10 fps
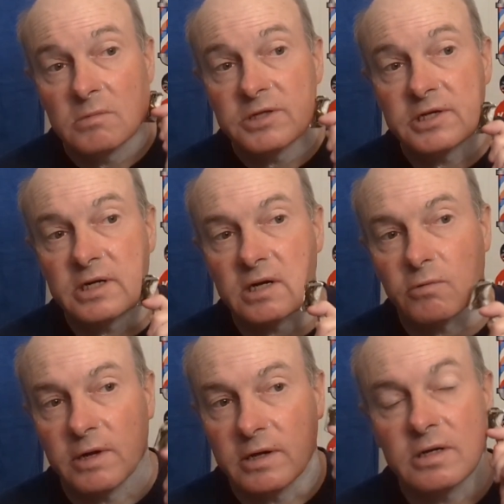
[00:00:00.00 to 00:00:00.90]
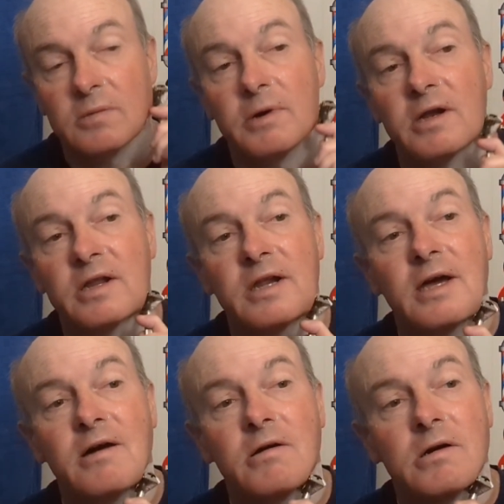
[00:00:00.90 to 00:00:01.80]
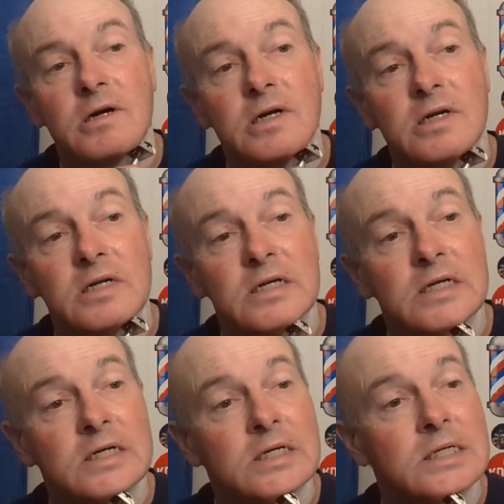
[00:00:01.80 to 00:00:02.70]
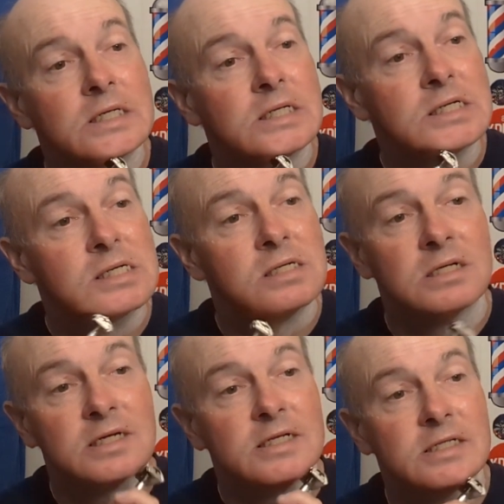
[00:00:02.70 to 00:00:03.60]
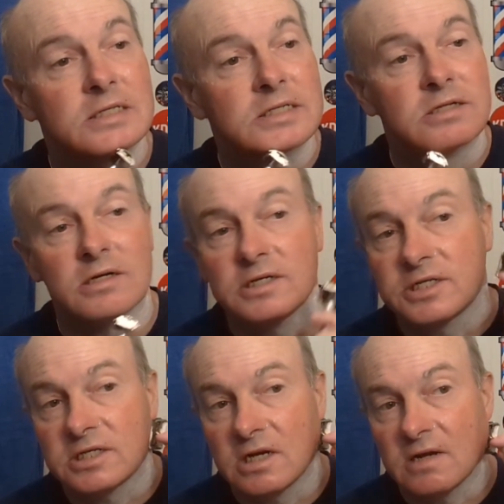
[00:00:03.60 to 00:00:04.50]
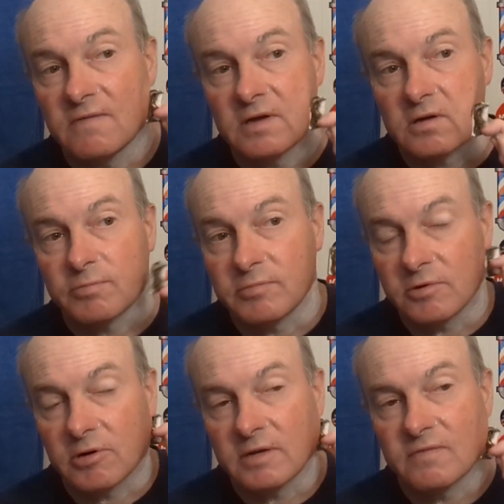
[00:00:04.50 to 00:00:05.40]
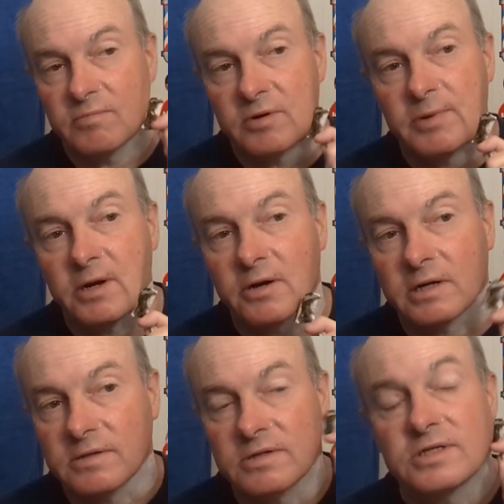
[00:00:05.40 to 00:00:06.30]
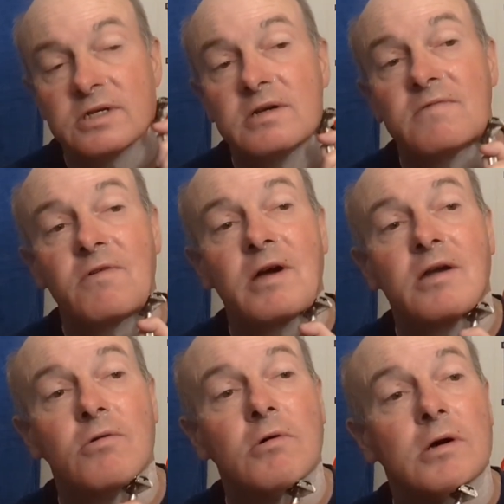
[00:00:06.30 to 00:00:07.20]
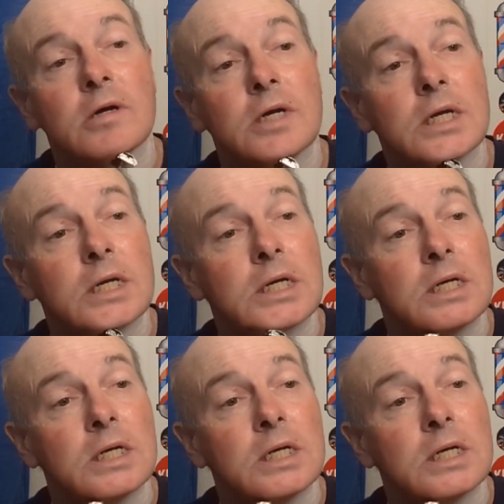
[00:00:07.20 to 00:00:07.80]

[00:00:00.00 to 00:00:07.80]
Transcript: But then I waited about an hour. I didn't start shaving or even preparing the shave right away.